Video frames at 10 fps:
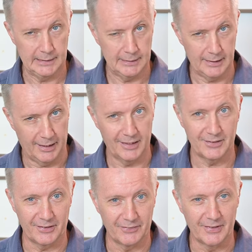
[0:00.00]
you know, I
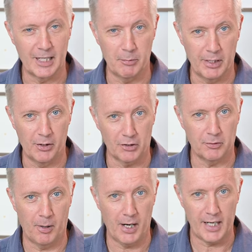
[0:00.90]
sort of get a bit
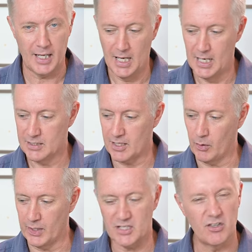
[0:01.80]
irked by it.
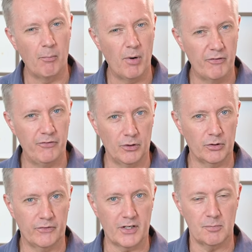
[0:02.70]
So that's not my
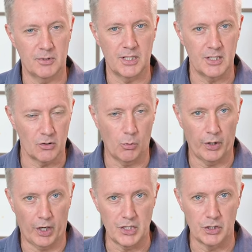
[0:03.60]
field of expertise or
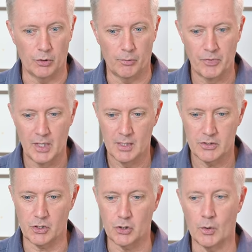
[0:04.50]
what I do.
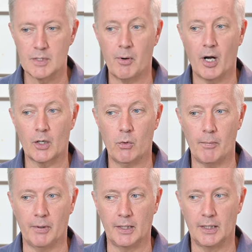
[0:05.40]
So you should always buy
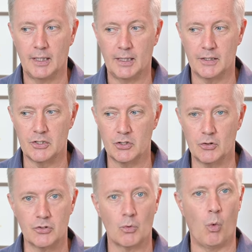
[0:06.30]
equipment that
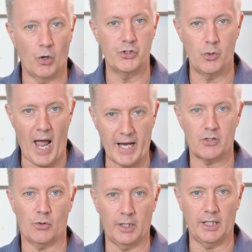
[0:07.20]
suits what you
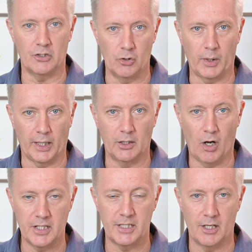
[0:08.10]
actually are doing
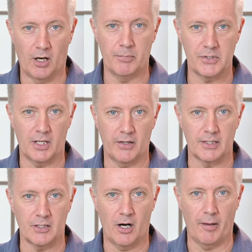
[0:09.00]
99% of the
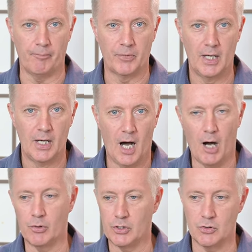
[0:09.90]
time. I
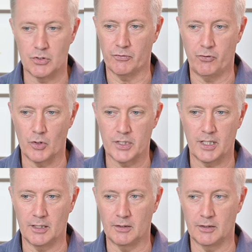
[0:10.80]
would use a
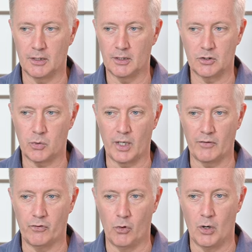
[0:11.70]

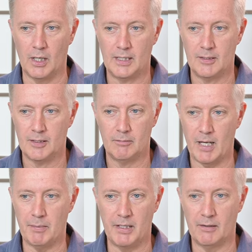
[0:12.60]
14-24,
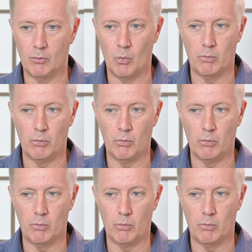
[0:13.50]
maybe